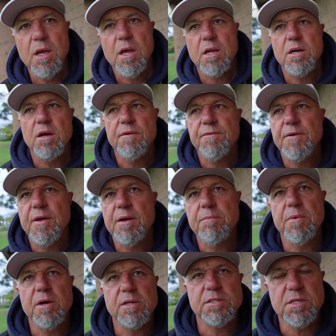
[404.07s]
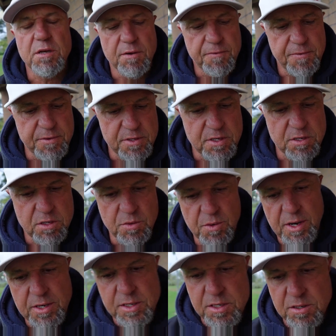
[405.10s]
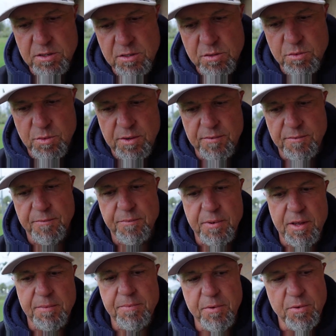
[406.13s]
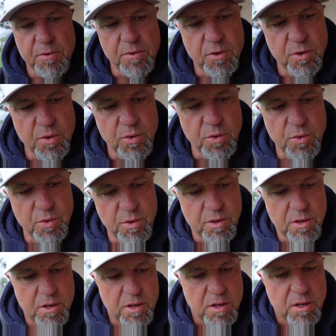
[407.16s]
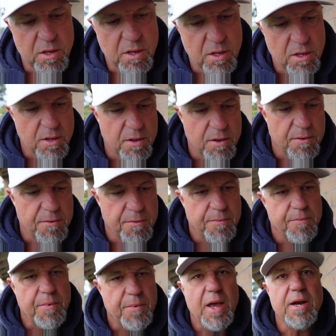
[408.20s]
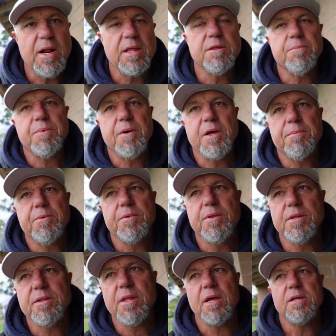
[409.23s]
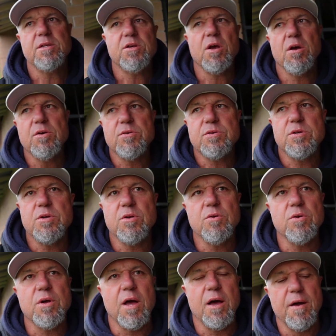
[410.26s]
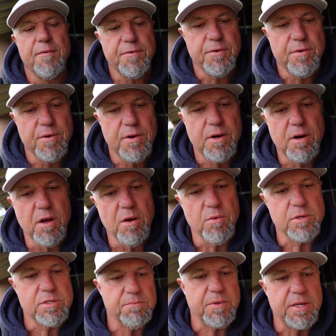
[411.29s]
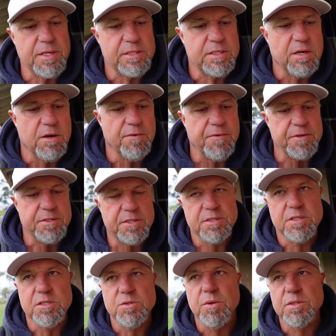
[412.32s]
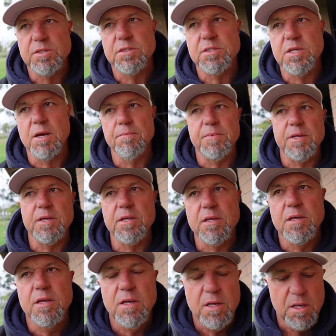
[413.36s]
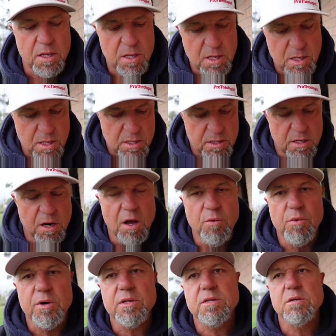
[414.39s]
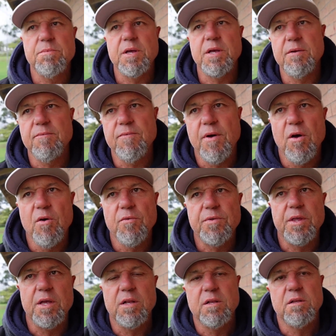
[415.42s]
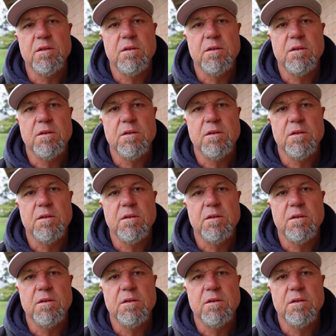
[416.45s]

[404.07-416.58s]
And I found myself in situations with people who had other people that they'd chosen to look after, and I wasn't being selfish. It just wasn't something that I wanted to be involved in,